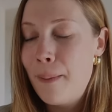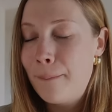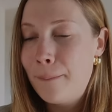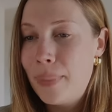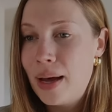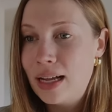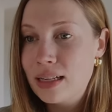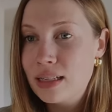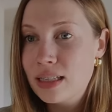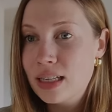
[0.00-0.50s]

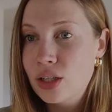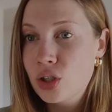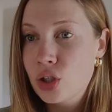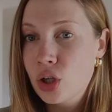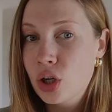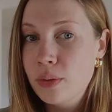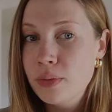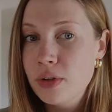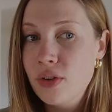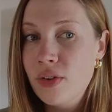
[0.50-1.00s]
But in
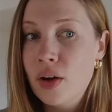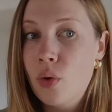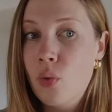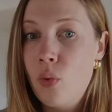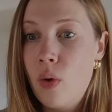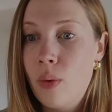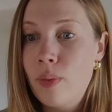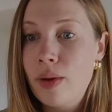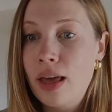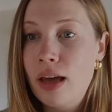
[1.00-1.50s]
terms of like
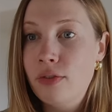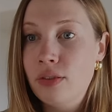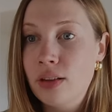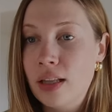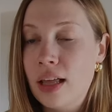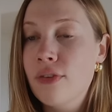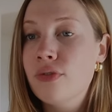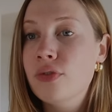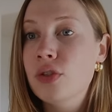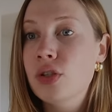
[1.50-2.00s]
what we have
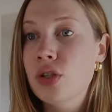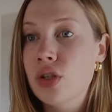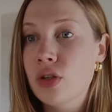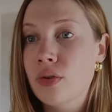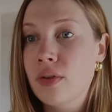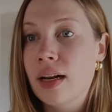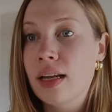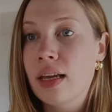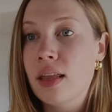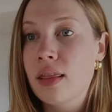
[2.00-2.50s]
left to do
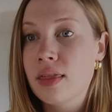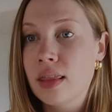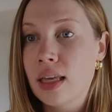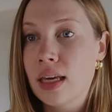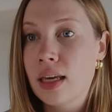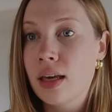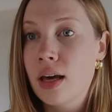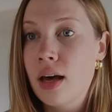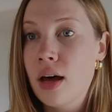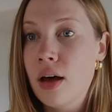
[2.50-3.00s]
that I can
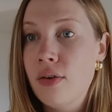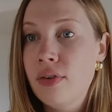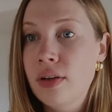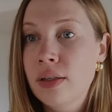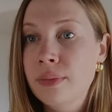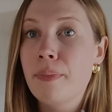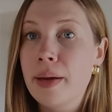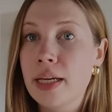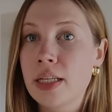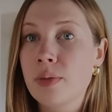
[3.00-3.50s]
think
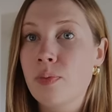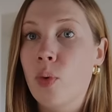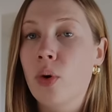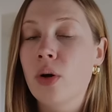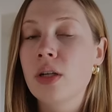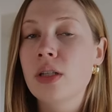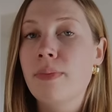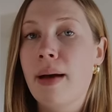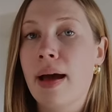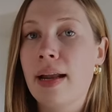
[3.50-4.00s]
of,
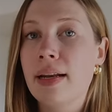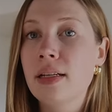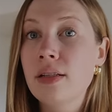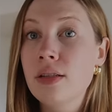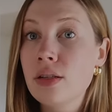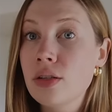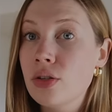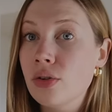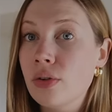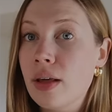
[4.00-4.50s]
baseboards, Matt needs
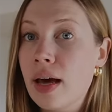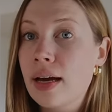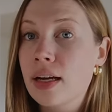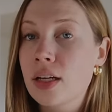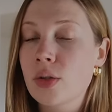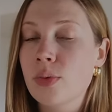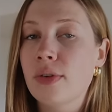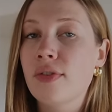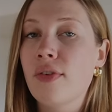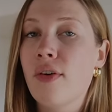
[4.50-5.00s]
to do that
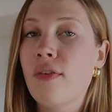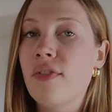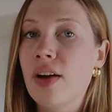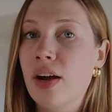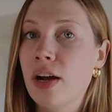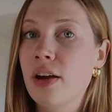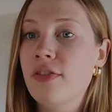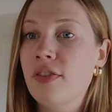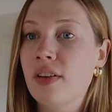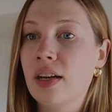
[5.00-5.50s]
because we have a
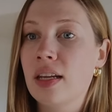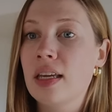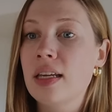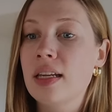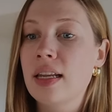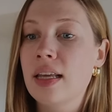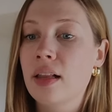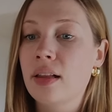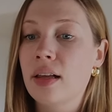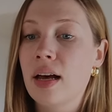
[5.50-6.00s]
very finicky
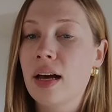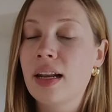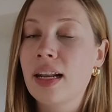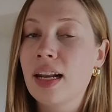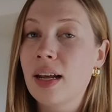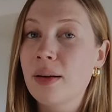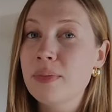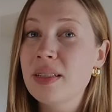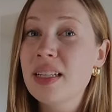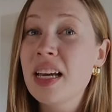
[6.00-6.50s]
nail gun and
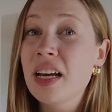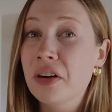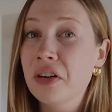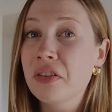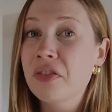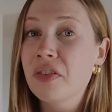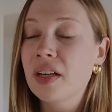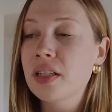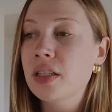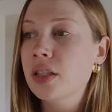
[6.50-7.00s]
I'm
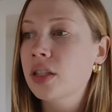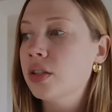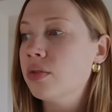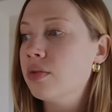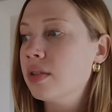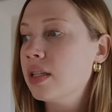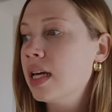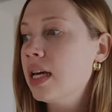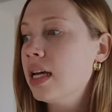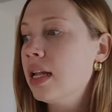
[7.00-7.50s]
terrified to
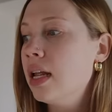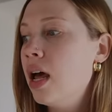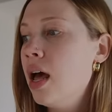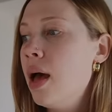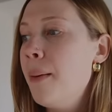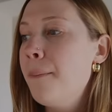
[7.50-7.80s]
use it.